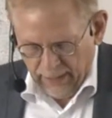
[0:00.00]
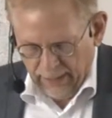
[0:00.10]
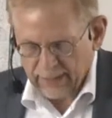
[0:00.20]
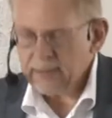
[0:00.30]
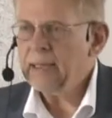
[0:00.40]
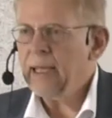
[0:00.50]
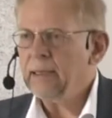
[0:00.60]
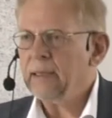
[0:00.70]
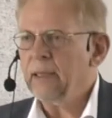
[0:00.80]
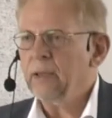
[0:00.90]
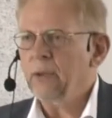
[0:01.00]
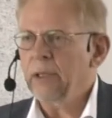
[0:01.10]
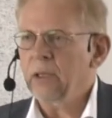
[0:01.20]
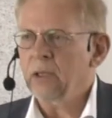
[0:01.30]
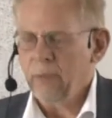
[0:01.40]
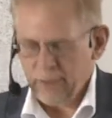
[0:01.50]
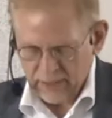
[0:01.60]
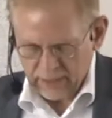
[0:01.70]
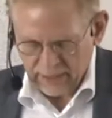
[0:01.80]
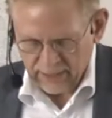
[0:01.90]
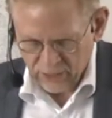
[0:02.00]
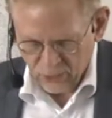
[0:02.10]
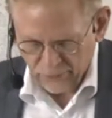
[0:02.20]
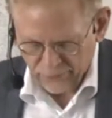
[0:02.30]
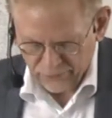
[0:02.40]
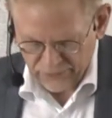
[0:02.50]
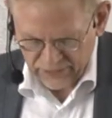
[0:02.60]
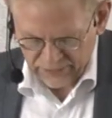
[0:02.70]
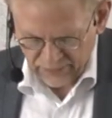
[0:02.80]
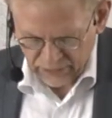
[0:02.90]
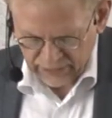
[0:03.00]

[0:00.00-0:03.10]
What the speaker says: has led into economic catastrophes